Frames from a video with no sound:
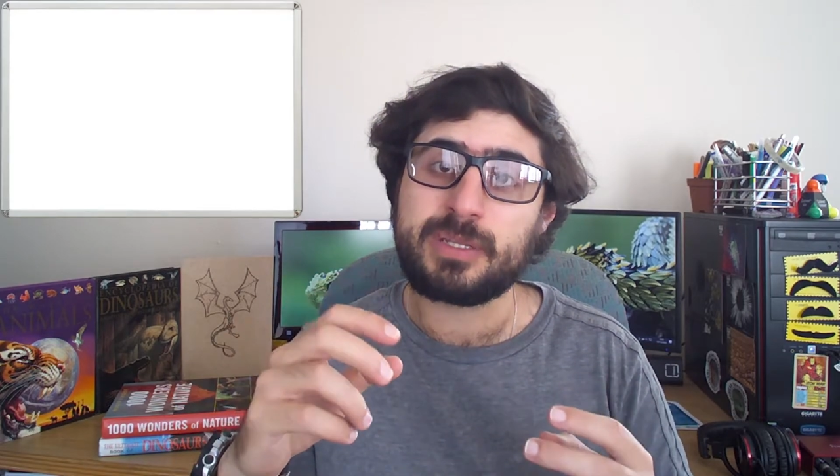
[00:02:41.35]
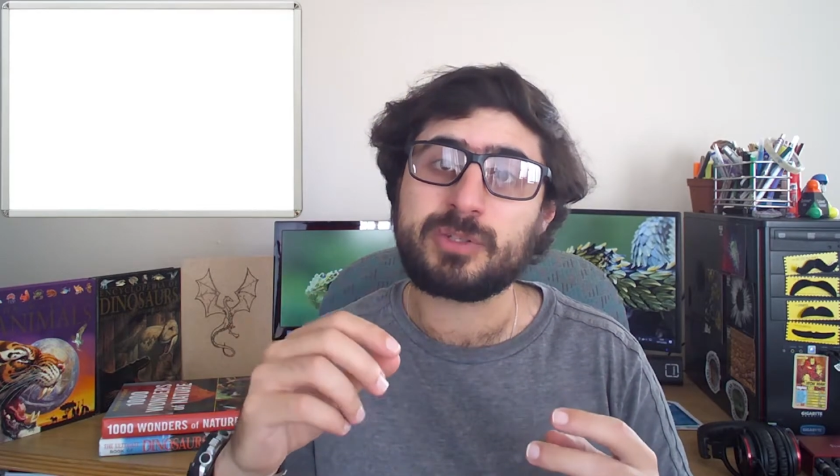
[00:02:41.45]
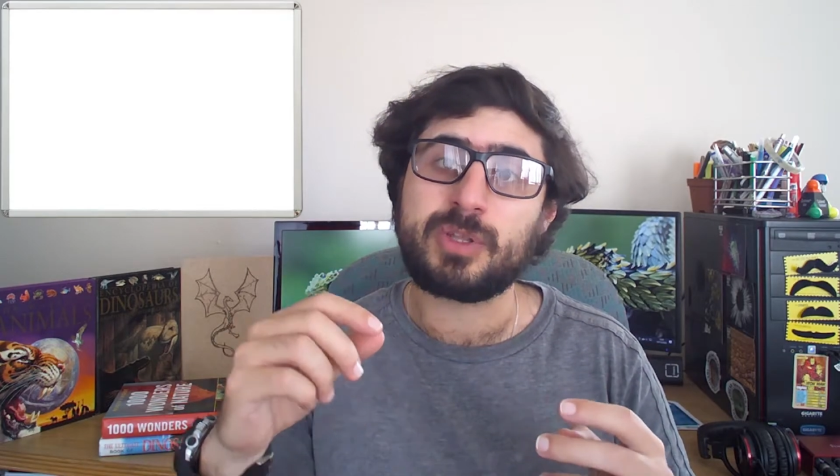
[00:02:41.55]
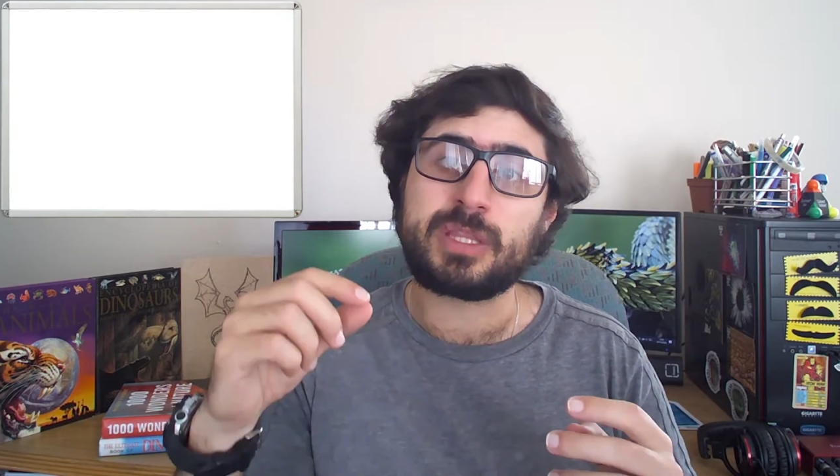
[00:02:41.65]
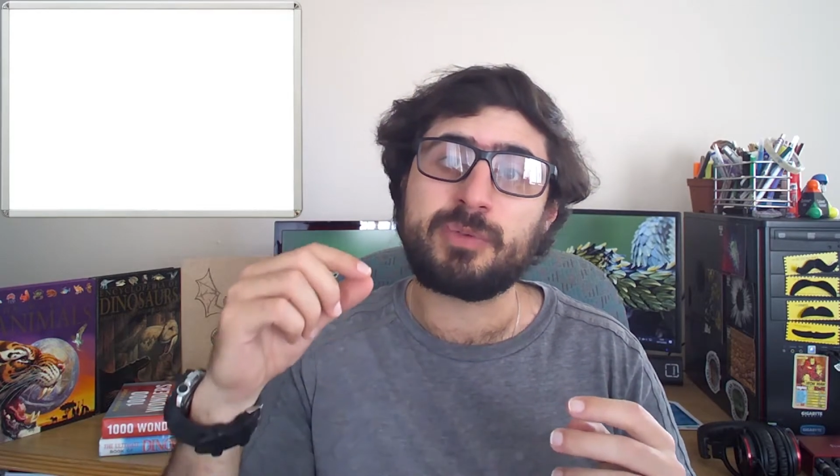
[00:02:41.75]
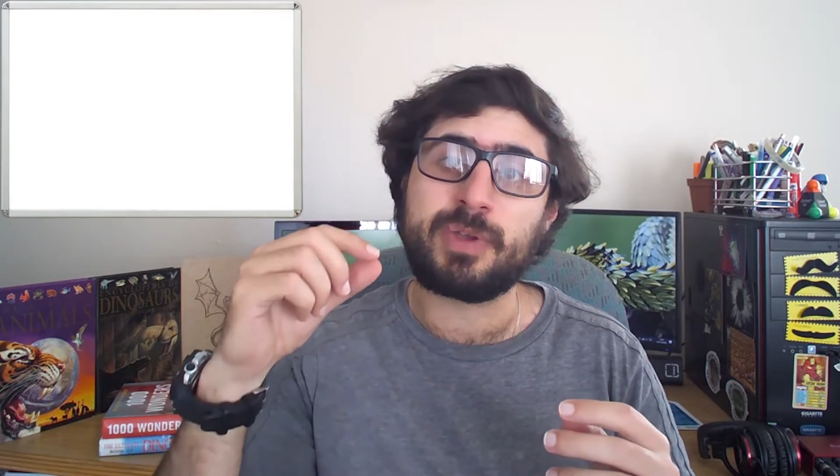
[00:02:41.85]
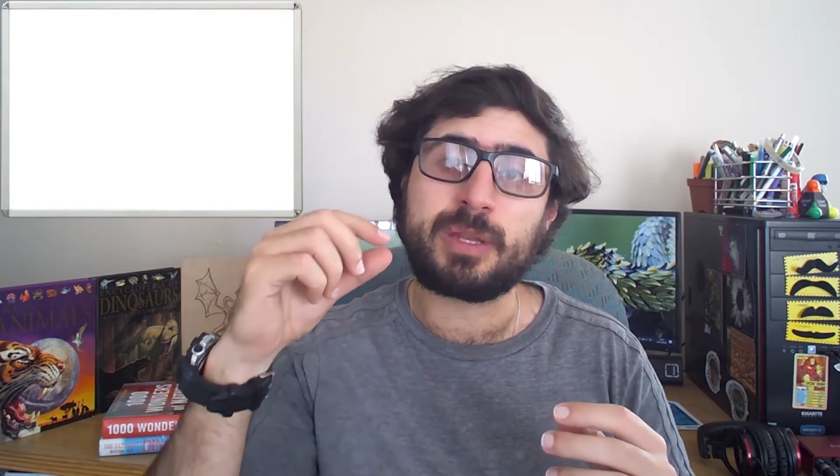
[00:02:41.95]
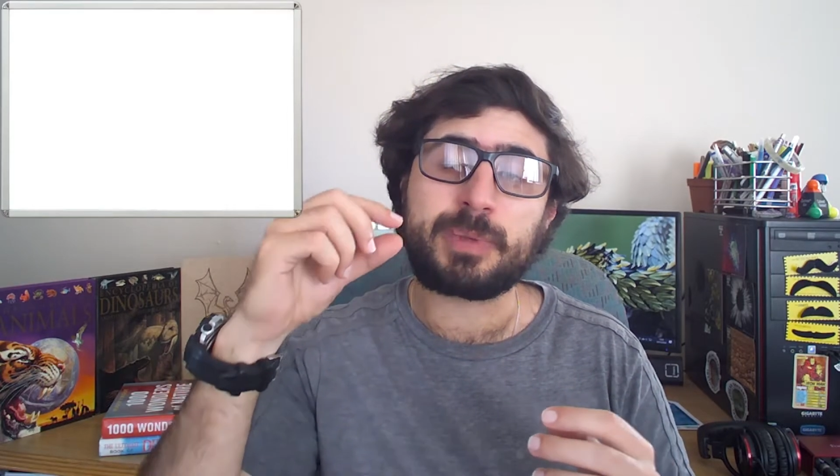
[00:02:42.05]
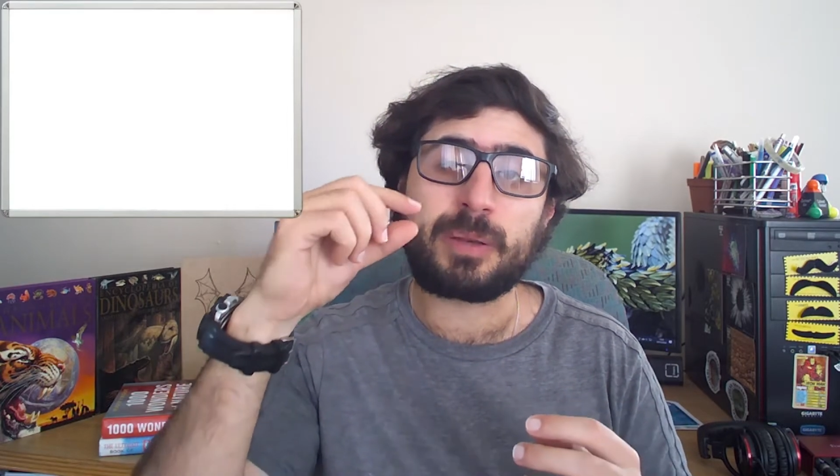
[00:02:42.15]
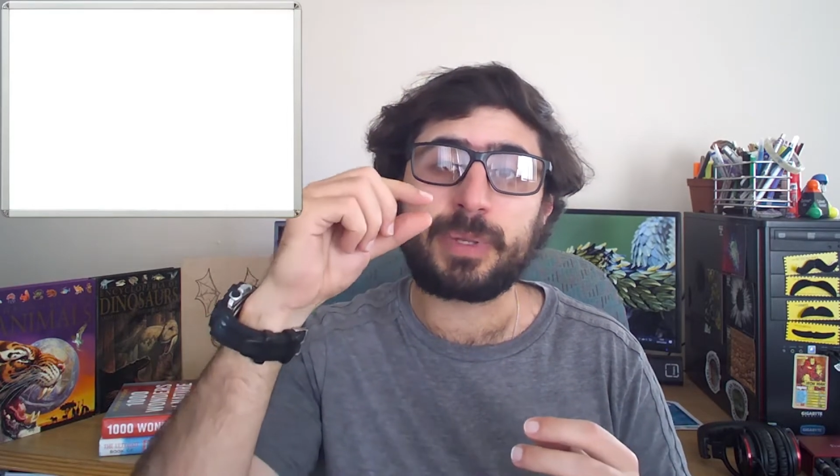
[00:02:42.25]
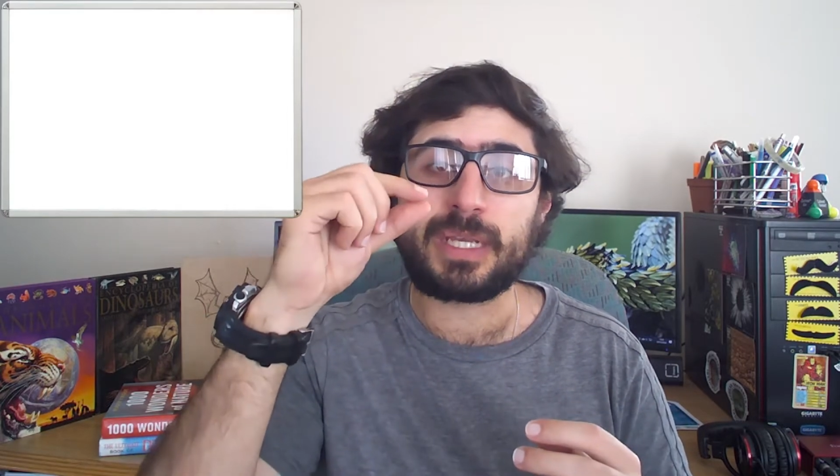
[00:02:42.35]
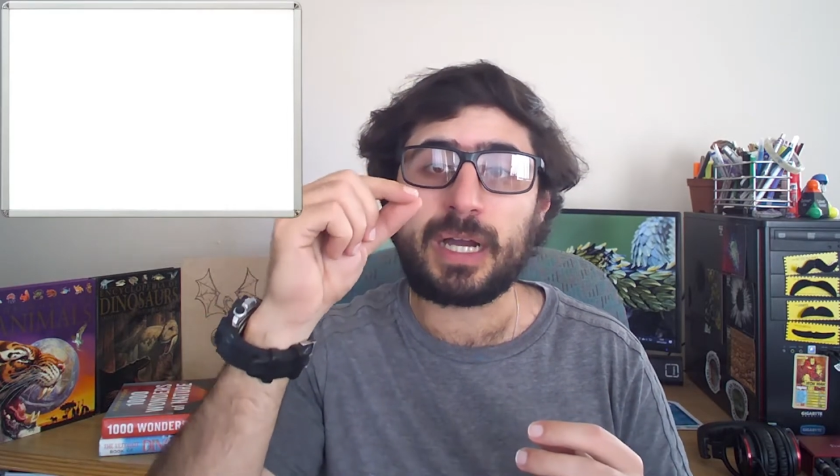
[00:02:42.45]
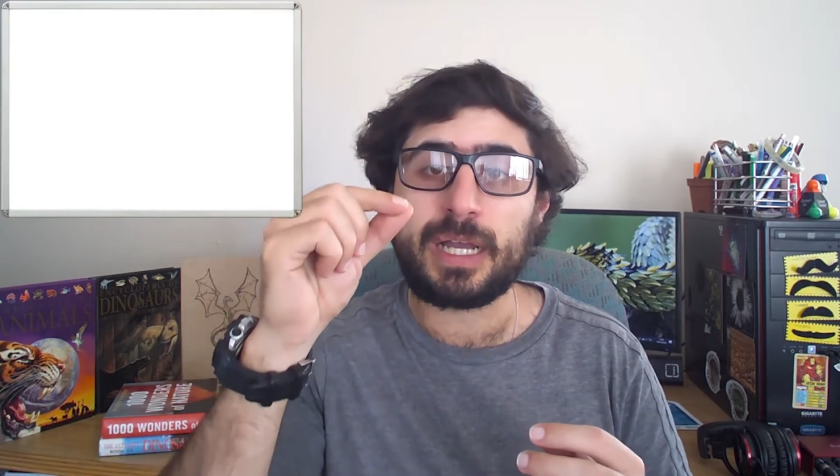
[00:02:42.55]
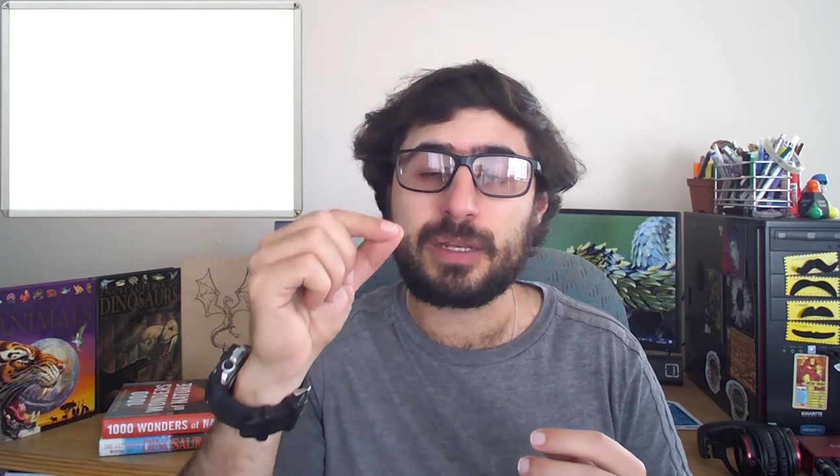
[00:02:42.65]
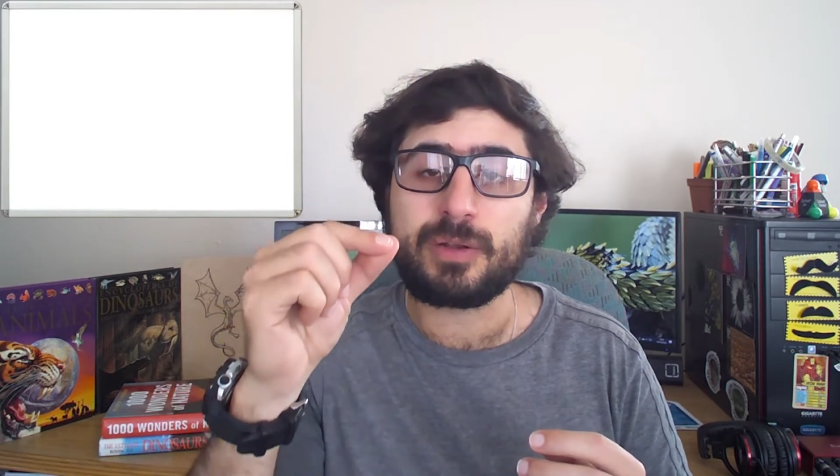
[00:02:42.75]
so that the venom can be
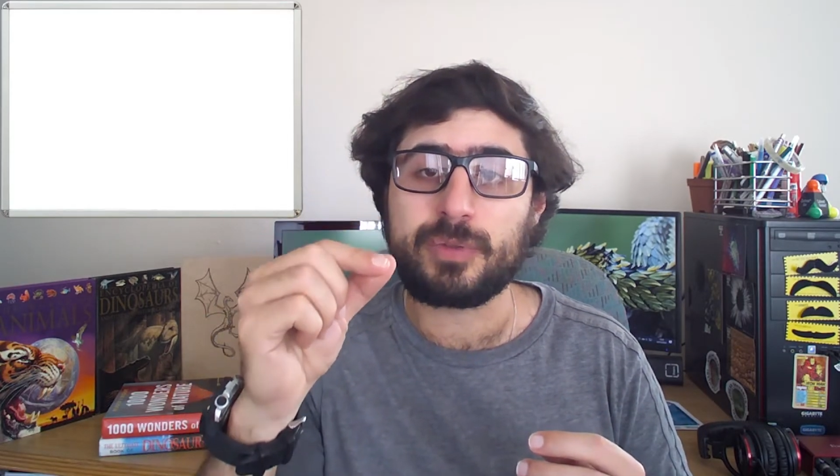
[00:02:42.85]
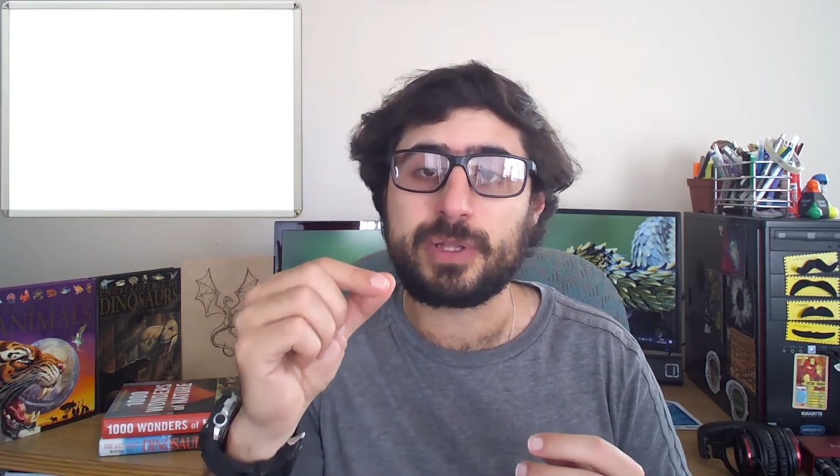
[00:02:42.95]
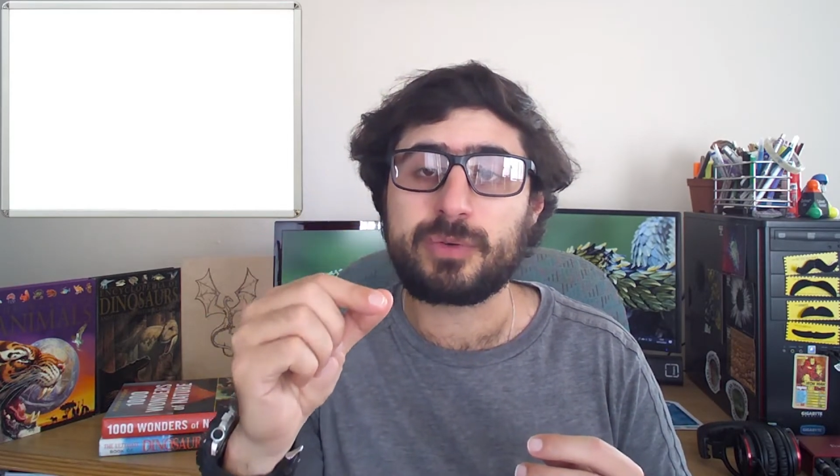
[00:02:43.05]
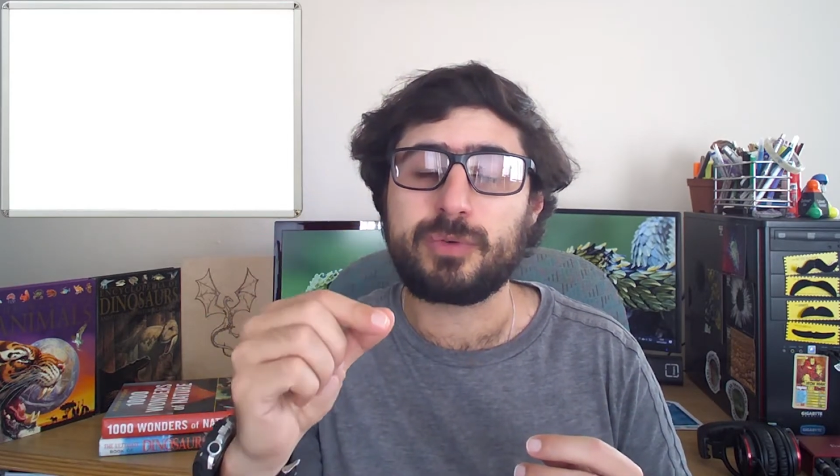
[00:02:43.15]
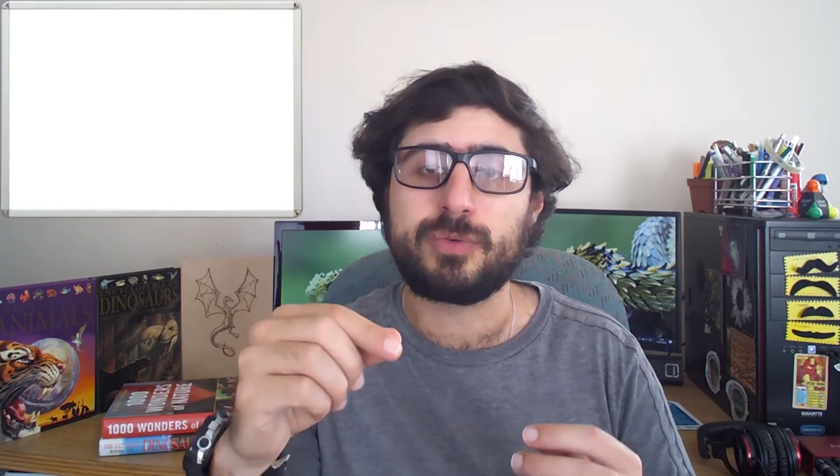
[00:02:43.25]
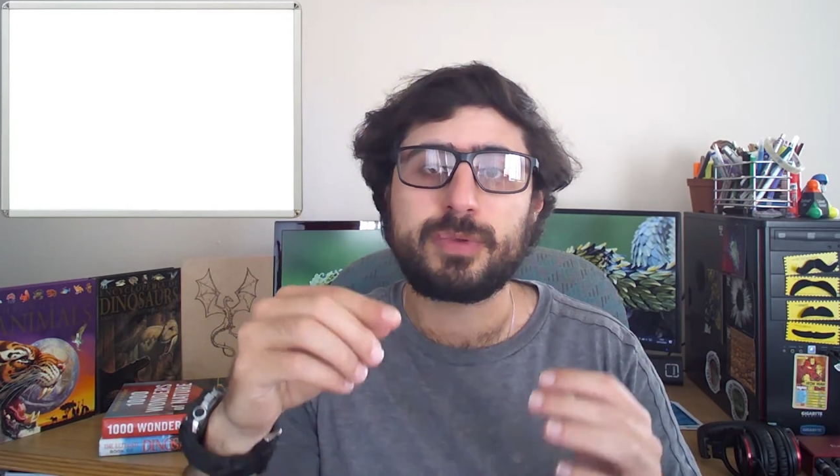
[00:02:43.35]
guided on that groove